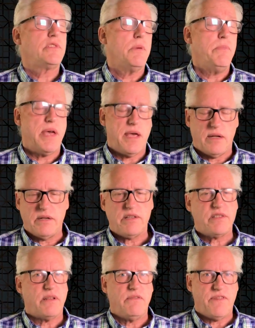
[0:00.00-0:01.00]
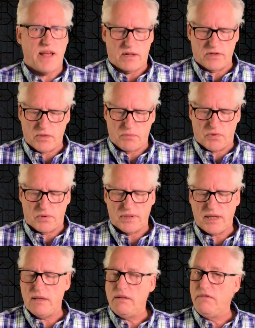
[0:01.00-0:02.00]
demand is invaluable
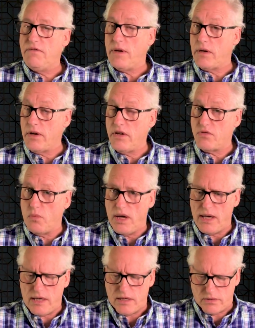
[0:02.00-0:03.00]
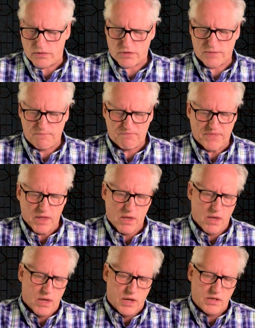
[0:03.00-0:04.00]
in various ways.
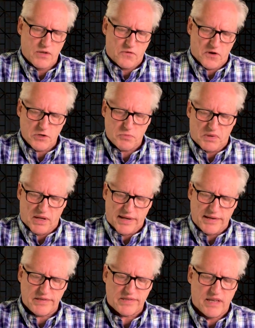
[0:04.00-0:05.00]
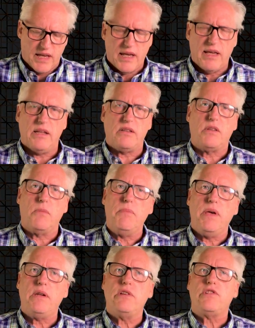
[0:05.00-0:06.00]
In the first place, it
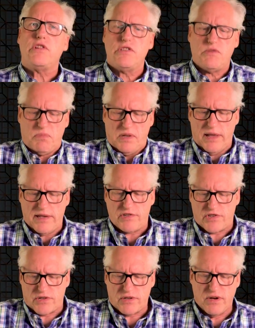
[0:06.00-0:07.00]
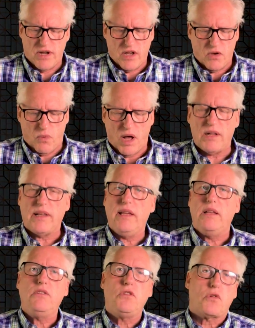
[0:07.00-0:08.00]
diminishes pleasure while
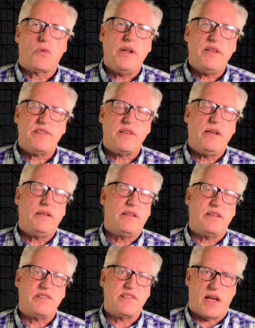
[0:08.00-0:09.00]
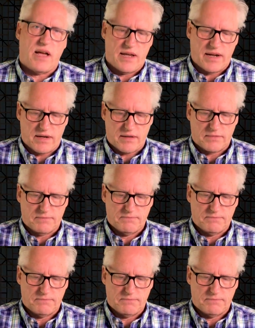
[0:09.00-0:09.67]
increasing desire.